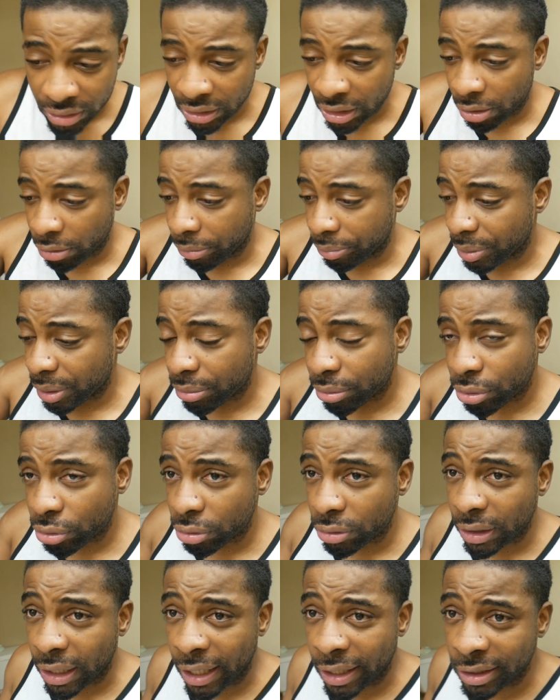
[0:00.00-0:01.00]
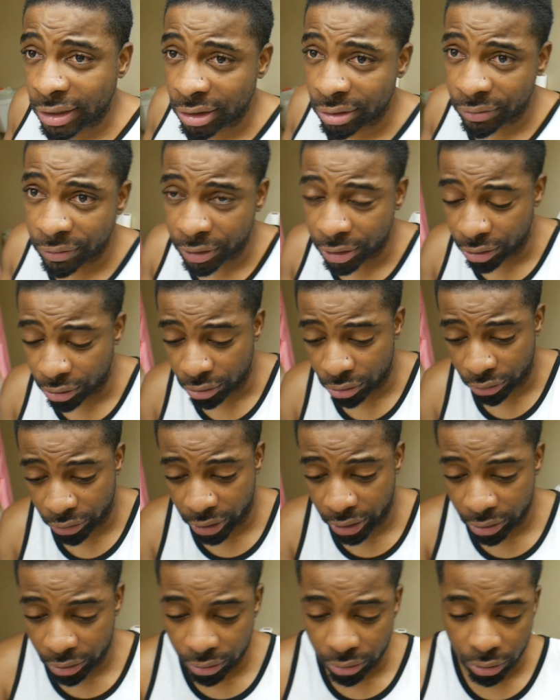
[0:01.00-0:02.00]
Now, when people do a lot of these videos,
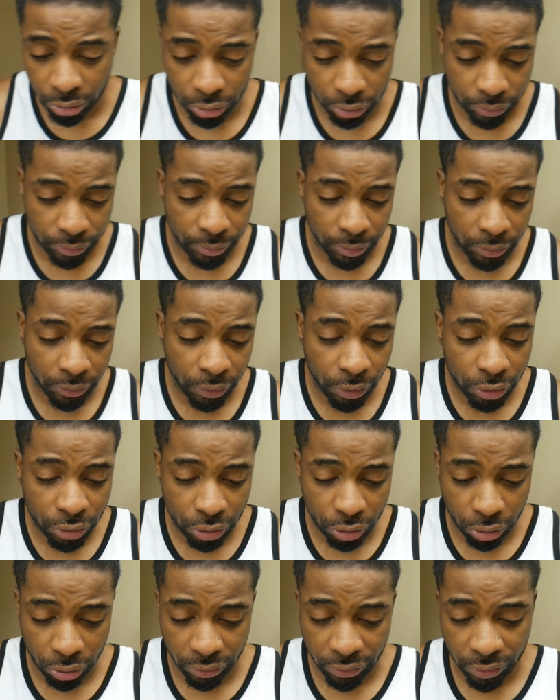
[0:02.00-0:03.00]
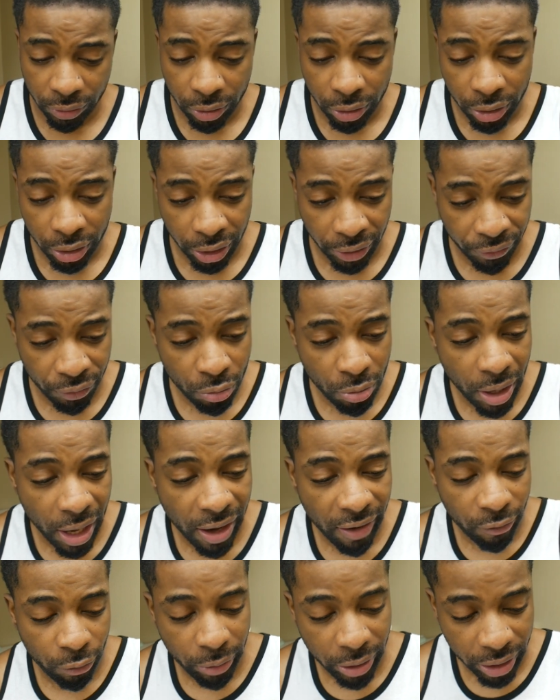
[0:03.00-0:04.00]
right, you know, first off, if you
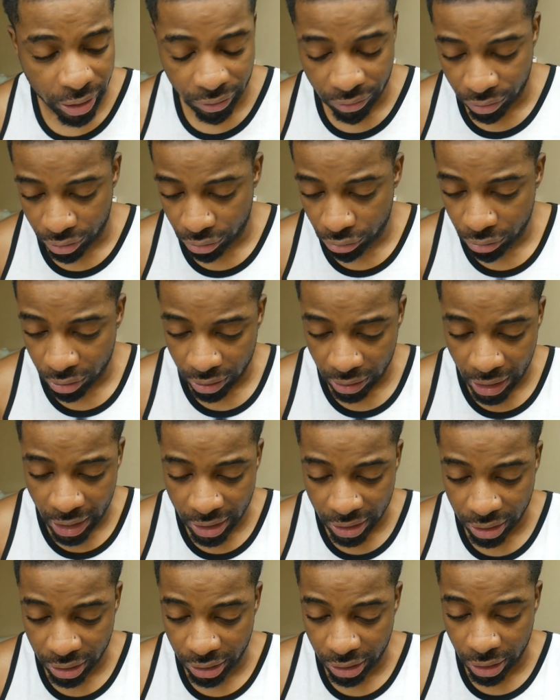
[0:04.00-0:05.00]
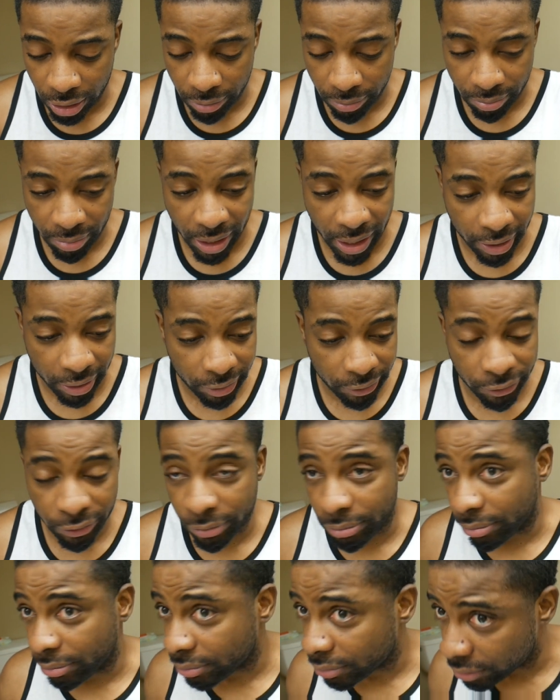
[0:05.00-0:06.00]
have waves, you can actually come back
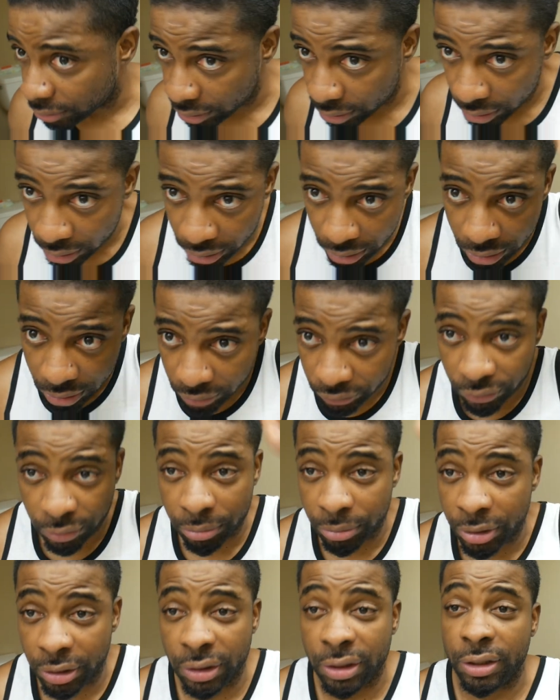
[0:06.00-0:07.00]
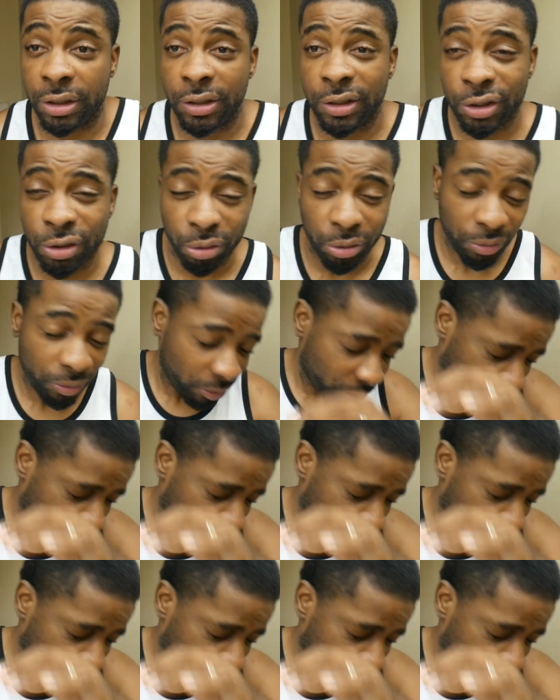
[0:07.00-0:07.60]
from this. So